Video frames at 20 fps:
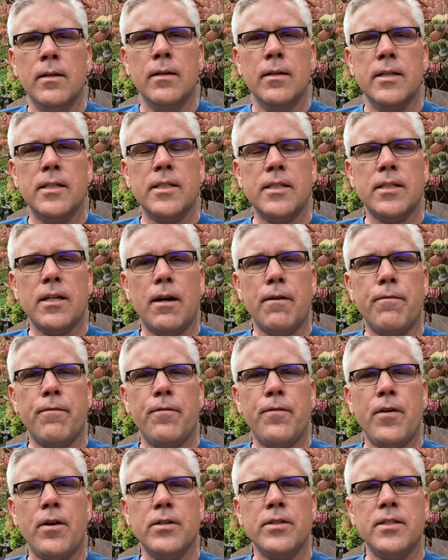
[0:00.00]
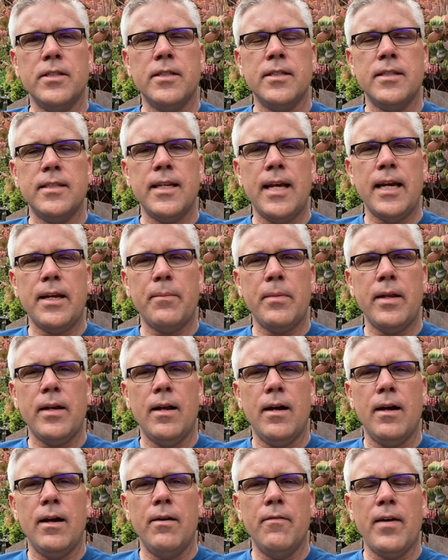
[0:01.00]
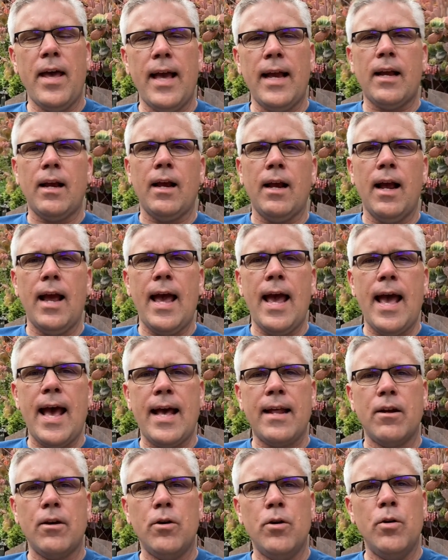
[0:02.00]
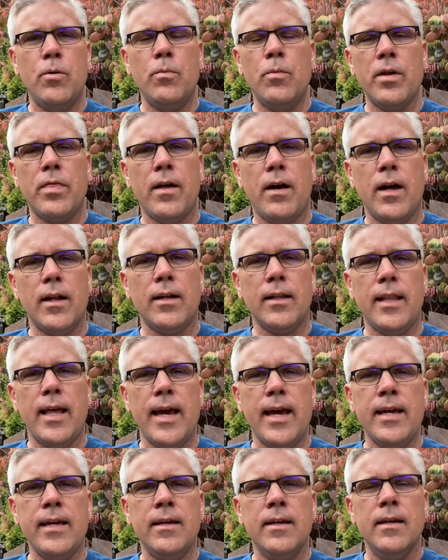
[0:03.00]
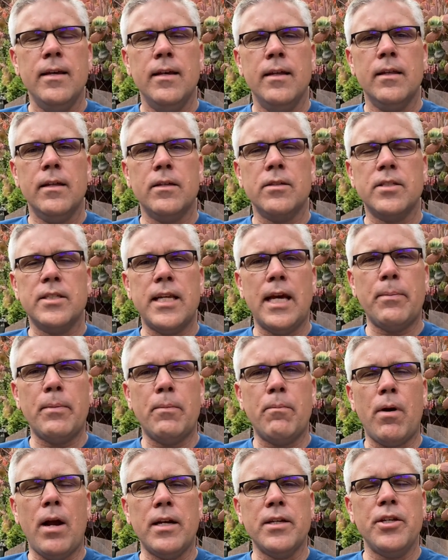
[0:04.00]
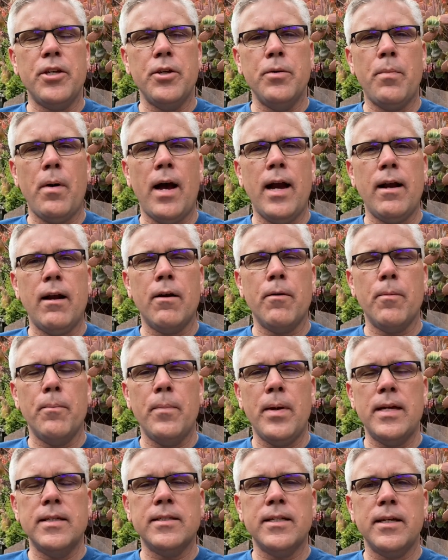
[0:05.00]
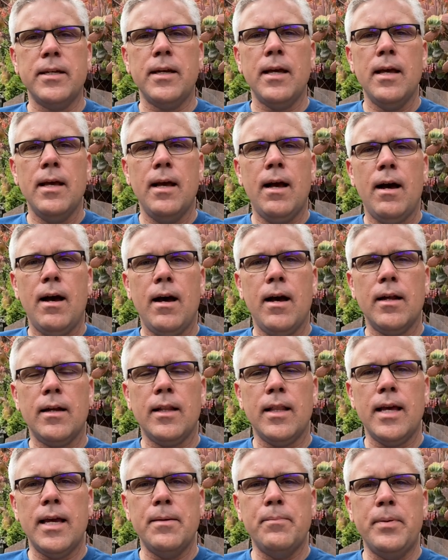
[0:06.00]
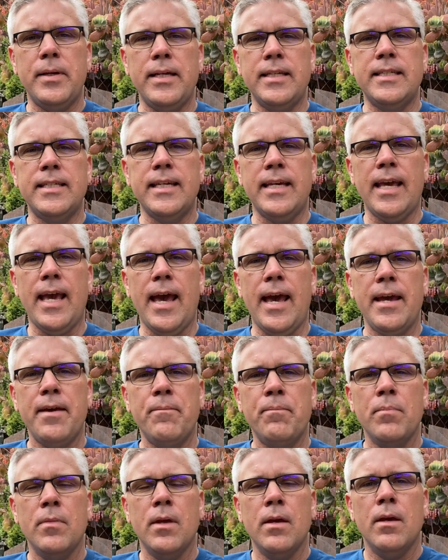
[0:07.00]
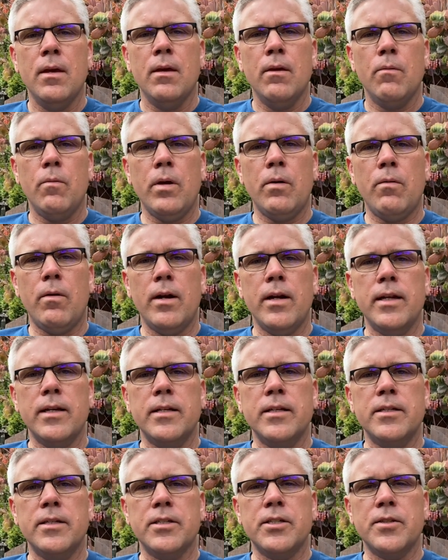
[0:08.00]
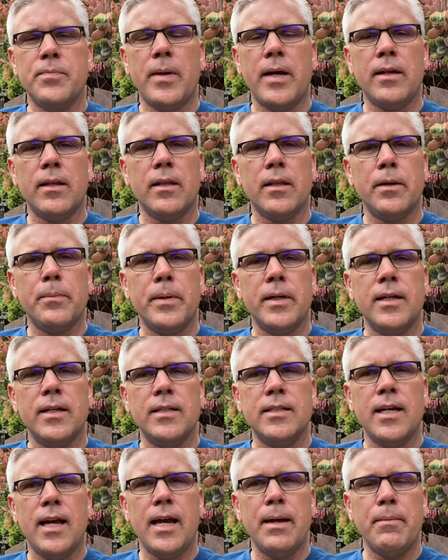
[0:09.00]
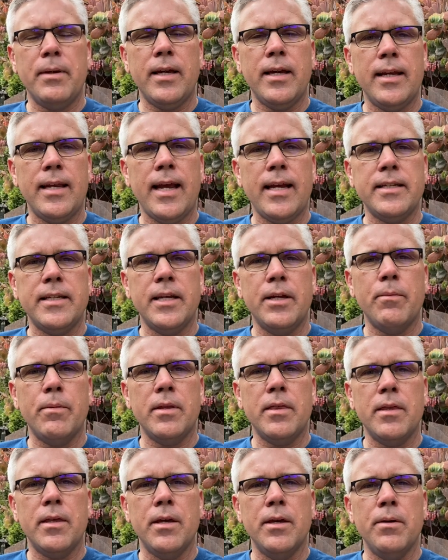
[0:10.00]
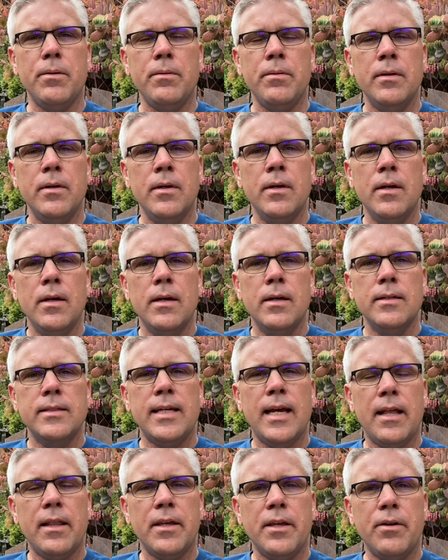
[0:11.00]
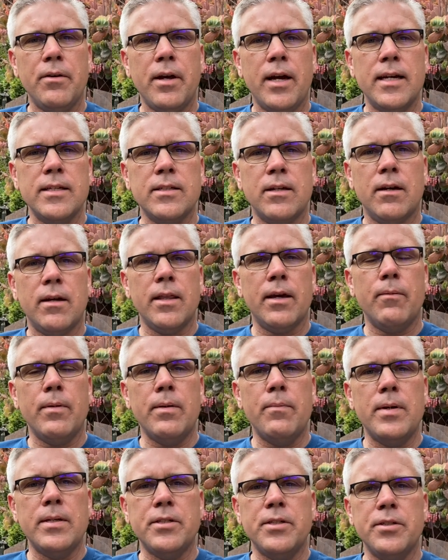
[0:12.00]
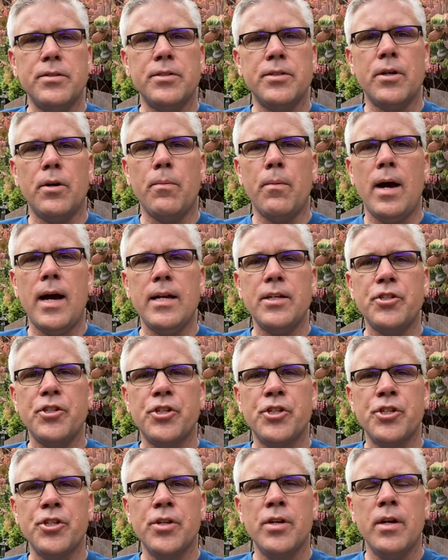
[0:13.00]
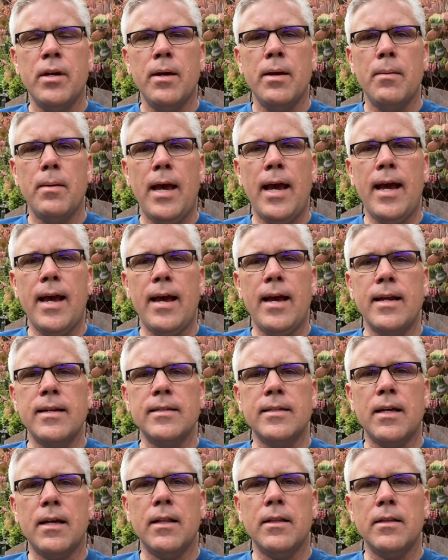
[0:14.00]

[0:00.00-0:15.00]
This is our first segment of At Home with Hanalei, little segment brought to you by our amazing Hanalei PTA. We wanted to just spend a little bit of time connecting with you, telling you guys all that we miss you so much, and